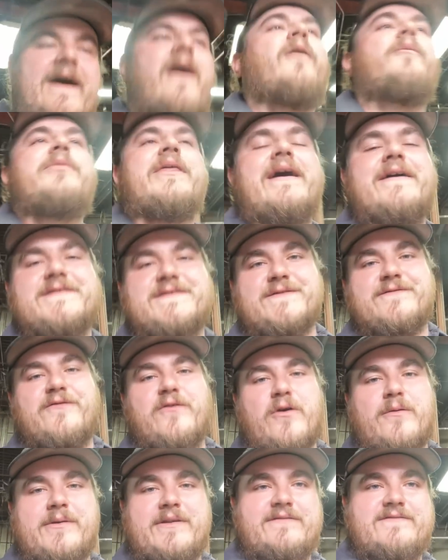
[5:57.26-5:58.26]
I hope that was
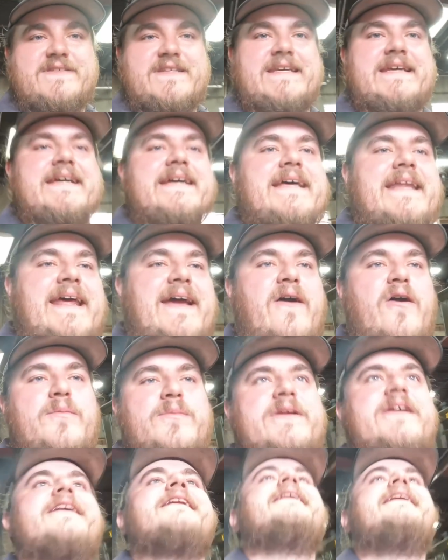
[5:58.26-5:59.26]
informative to you, and I
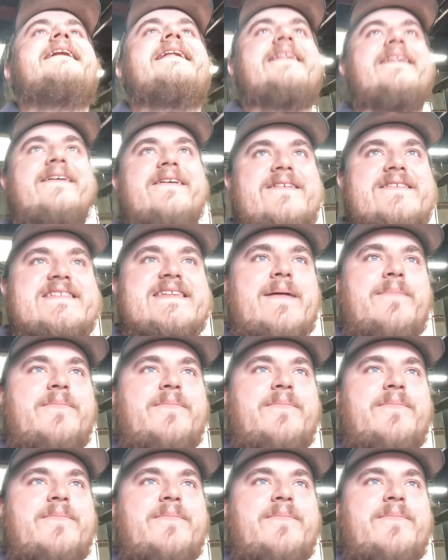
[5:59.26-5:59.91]
hope you learned